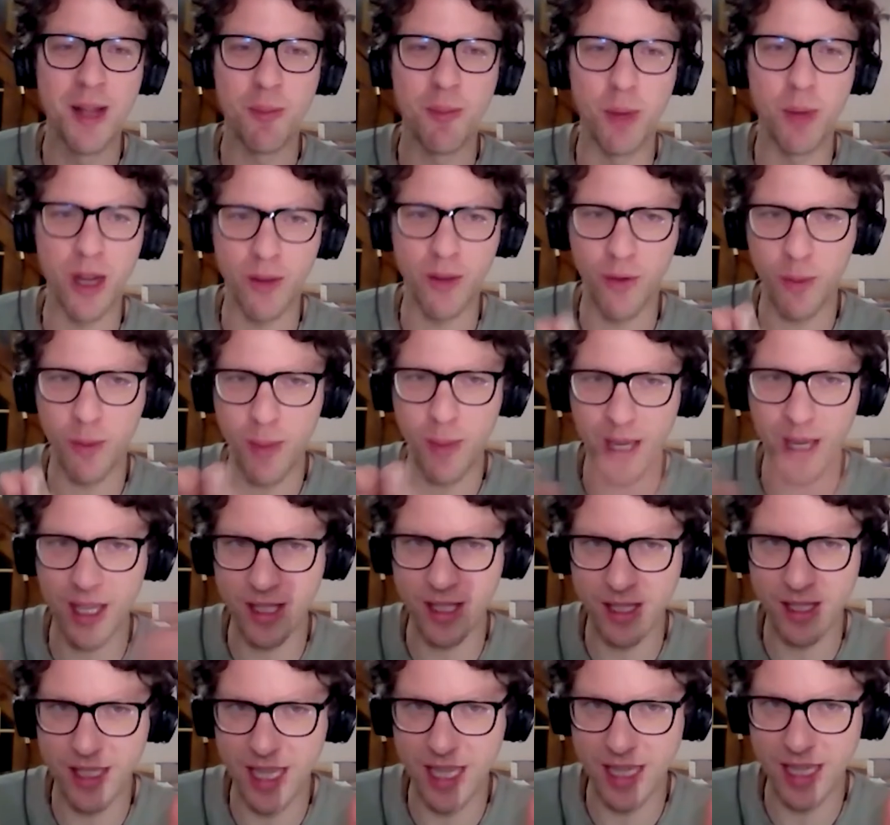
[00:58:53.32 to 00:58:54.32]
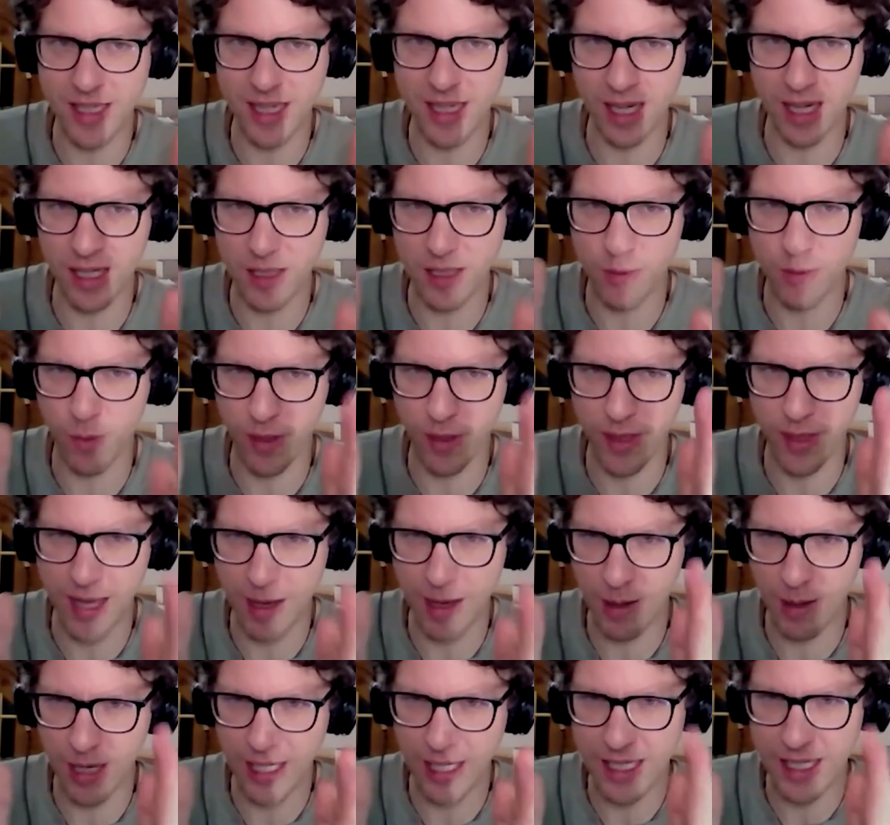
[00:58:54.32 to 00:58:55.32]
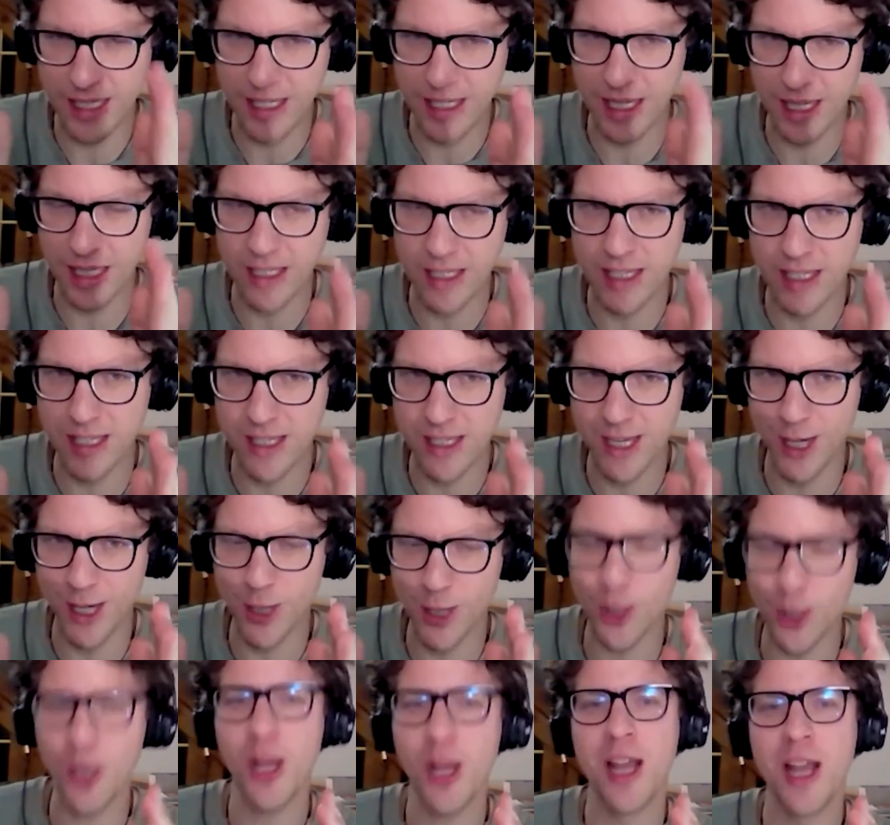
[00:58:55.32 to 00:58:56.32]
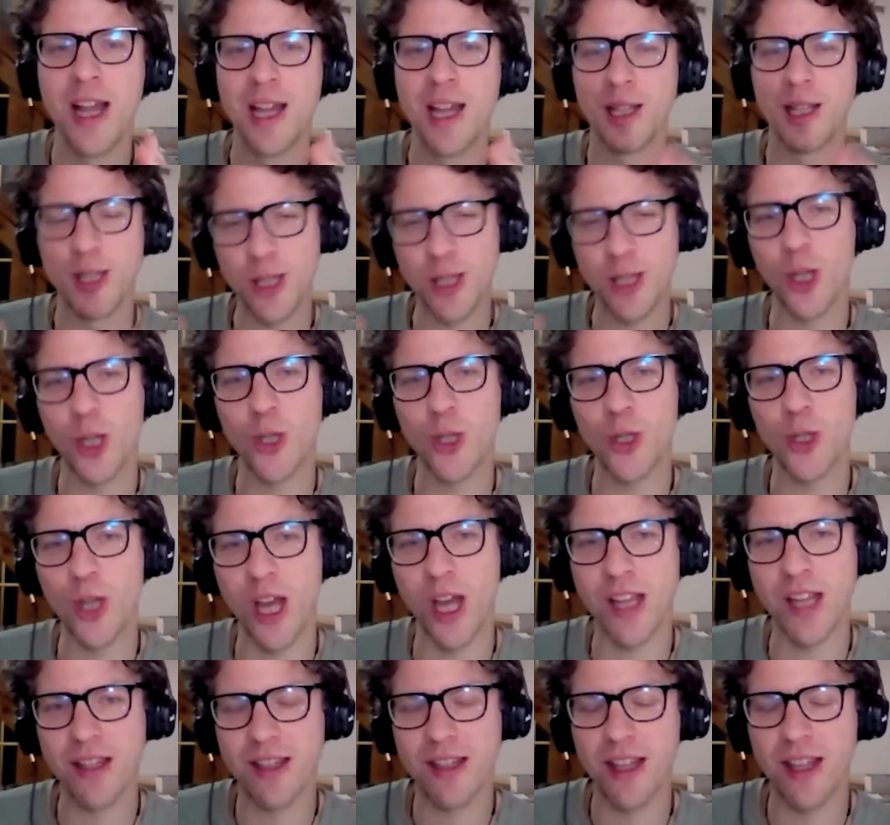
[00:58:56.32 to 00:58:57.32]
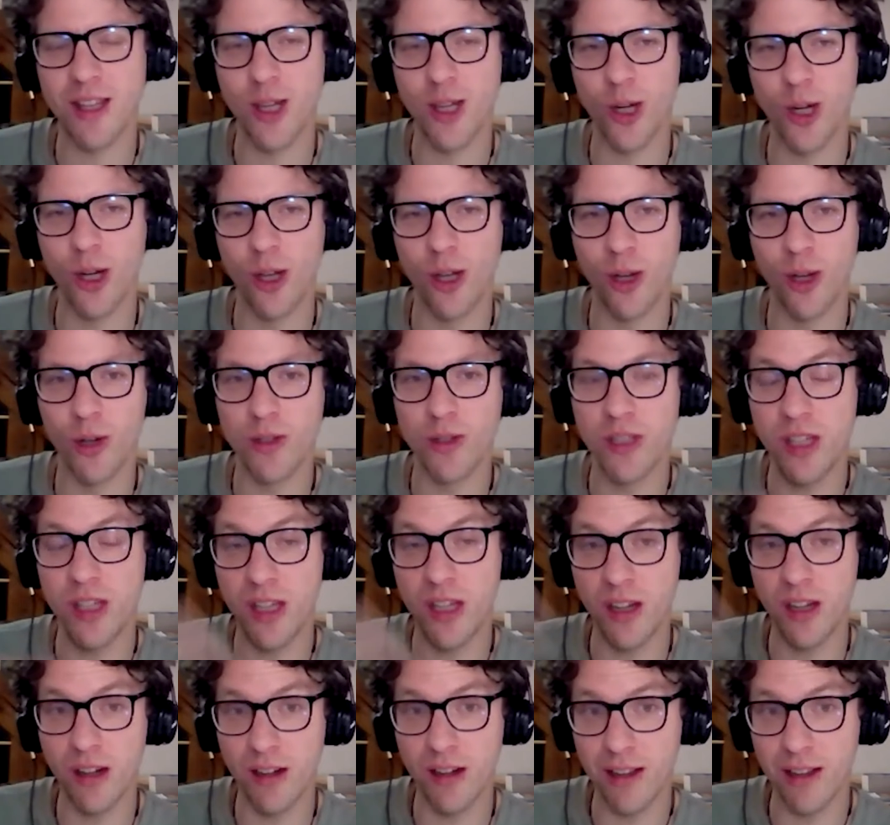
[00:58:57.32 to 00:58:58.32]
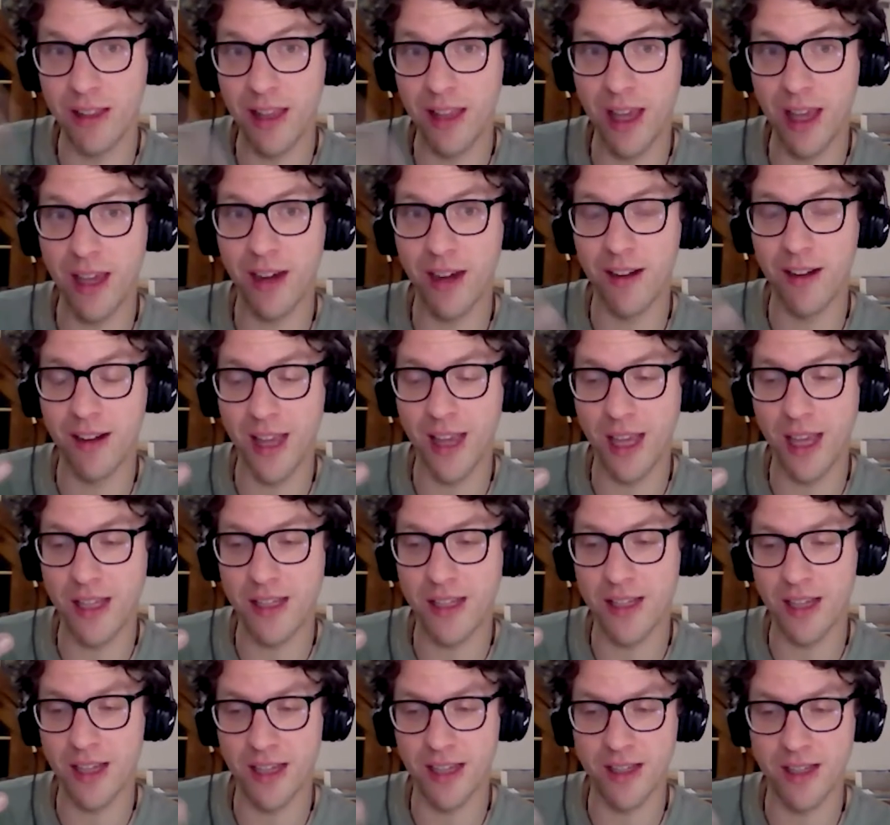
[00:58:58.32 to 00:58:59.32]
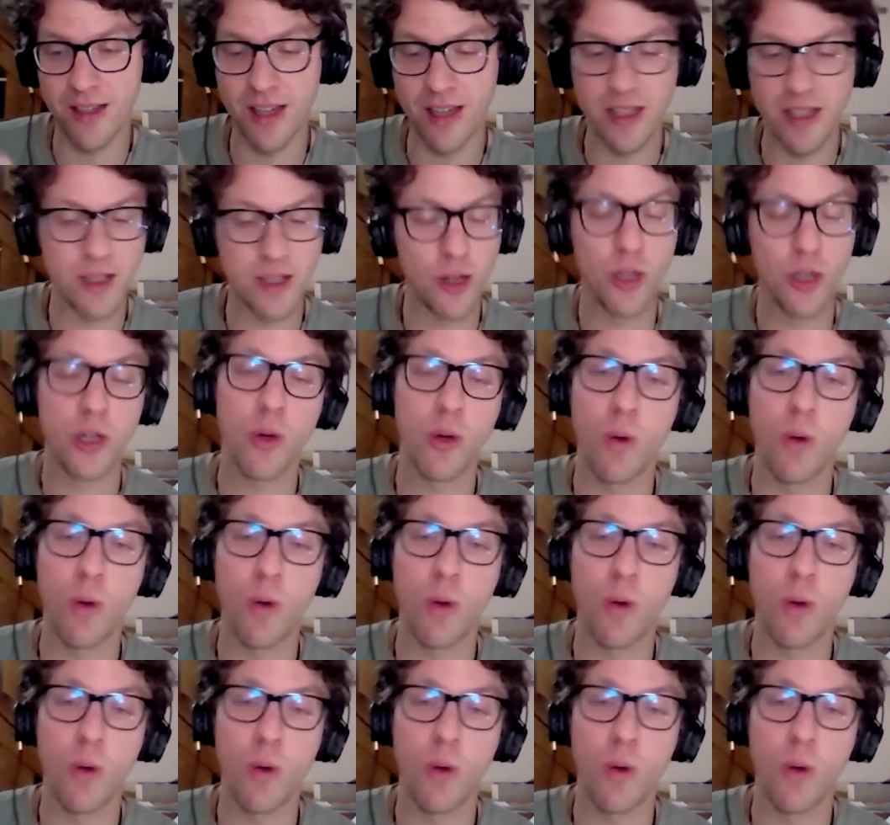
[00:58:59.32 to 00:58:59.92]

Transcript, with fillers: but if you make it to 10 seconds without any stinging sensation, there's a good chance that your tear layer is good